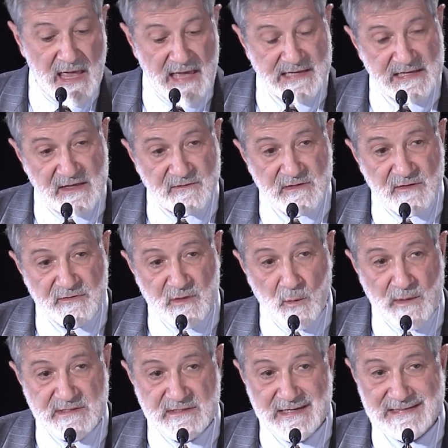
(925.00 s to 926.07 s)
And even if there
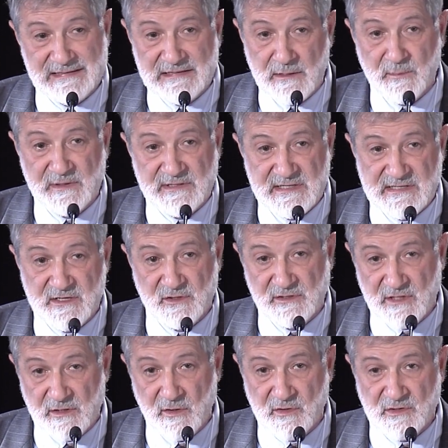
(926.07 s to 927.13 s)
wasn't a deliberate decision
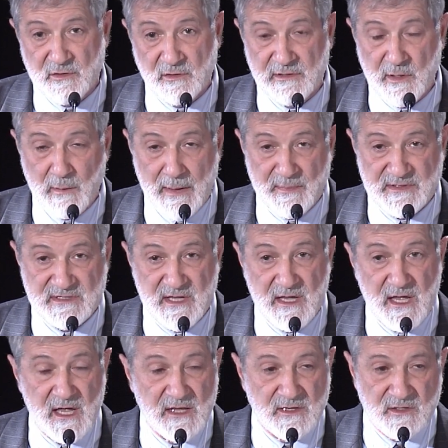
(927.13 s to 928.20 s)
to use nuclear weapons,
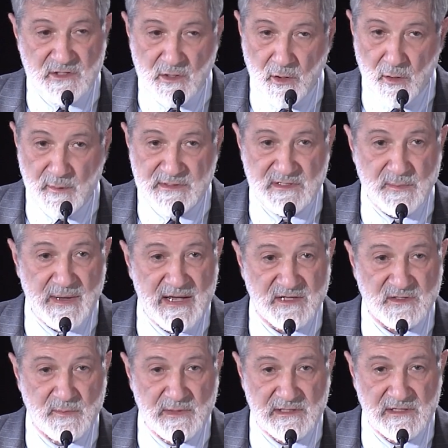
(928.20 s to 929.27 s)
there's always the
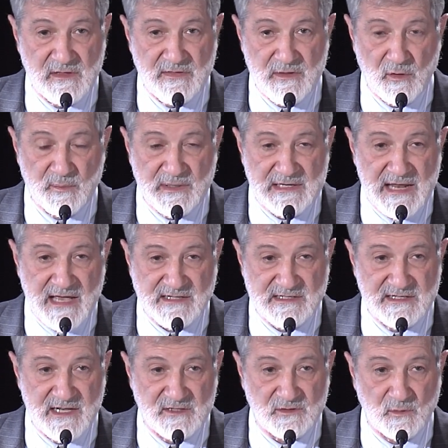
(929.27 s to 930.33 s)
possibility that there would be an
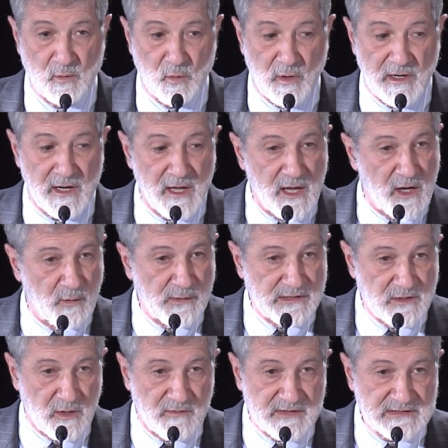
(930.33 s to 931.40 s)
accidental war. We
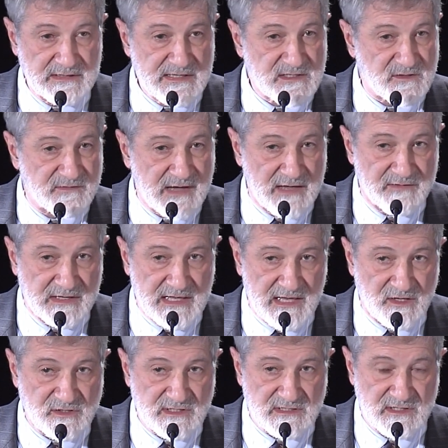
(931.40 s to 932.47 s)
know of at least five
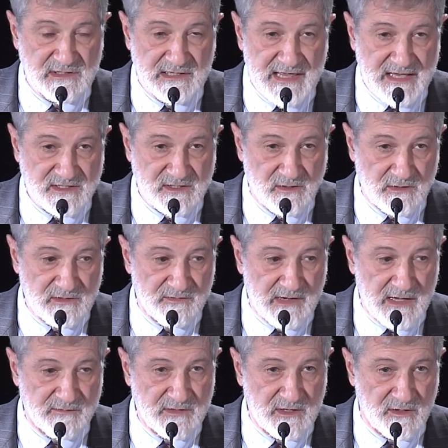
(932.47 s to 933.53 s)
occasions in the last
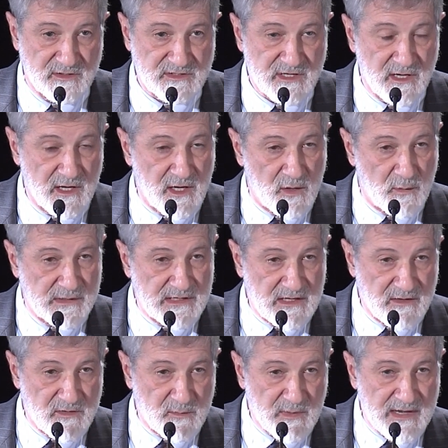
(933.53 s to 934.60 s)
35 years when
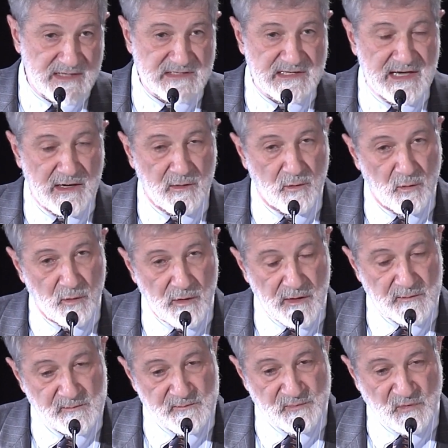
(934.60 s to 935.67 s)
either Moscow
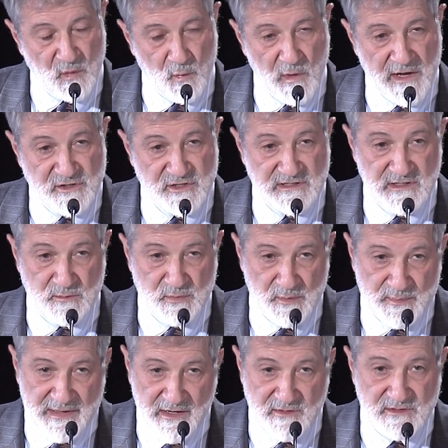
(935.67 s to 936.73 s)
or Washington
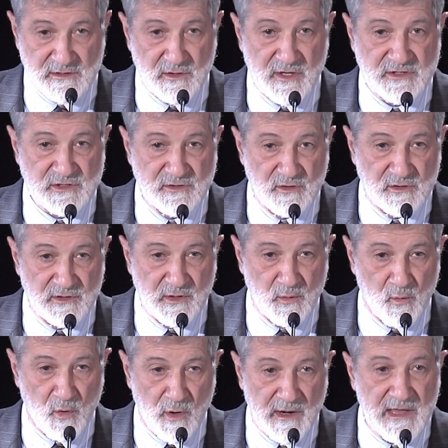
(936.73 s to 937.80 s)
prepared to launch nuclear
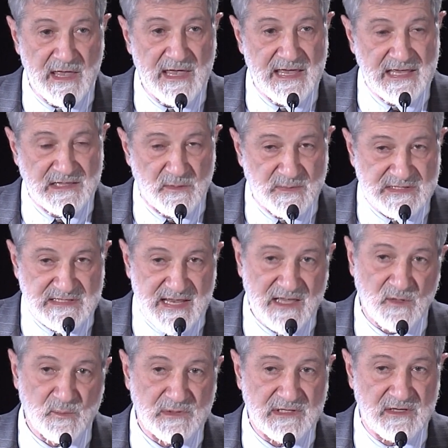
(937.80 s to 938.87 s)
war in the
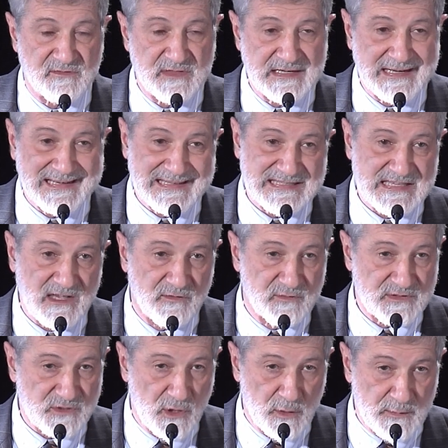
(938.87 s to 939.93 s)
mistaken belief that it itself
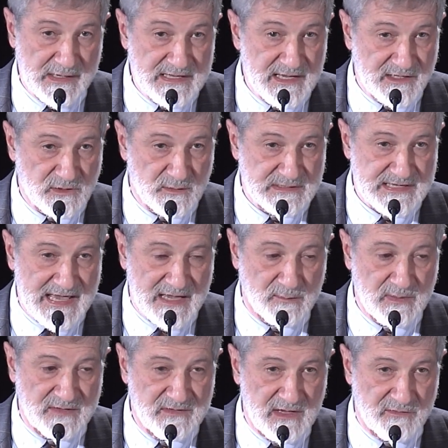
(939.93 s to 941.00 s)
was already under attack
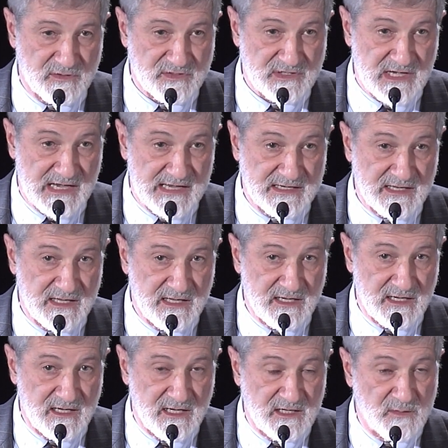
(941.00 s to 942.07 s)
by the other side.
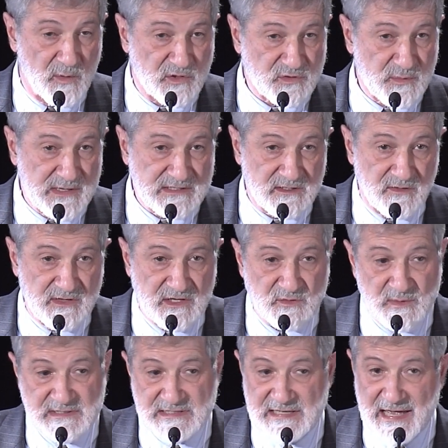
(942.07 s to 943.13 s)
The most recent of these
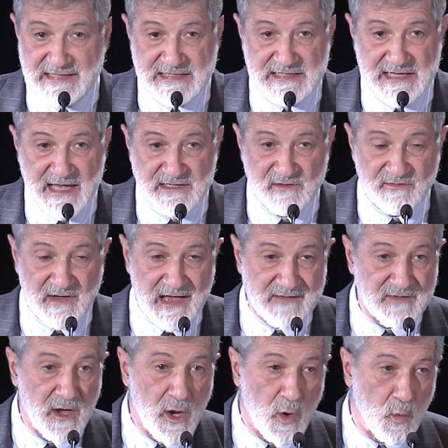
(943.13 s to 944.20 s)
was in
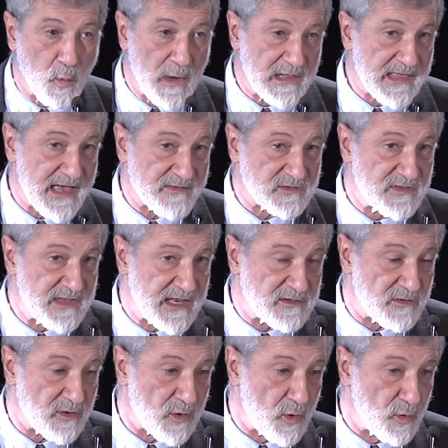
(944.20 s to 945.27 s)
1995, well after the end
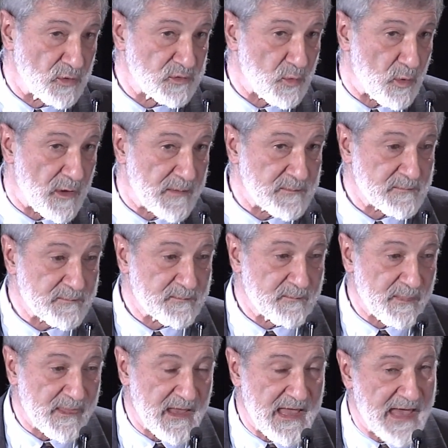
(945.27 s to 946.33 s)
of the Cold War.
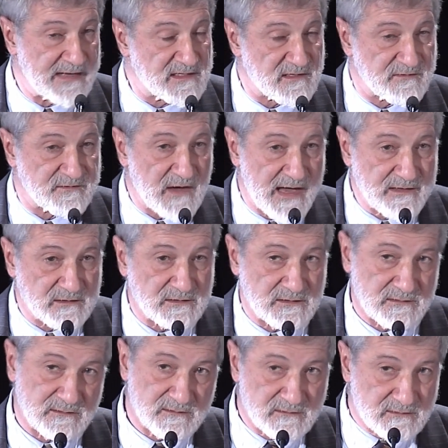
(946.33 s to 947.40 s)
And as a final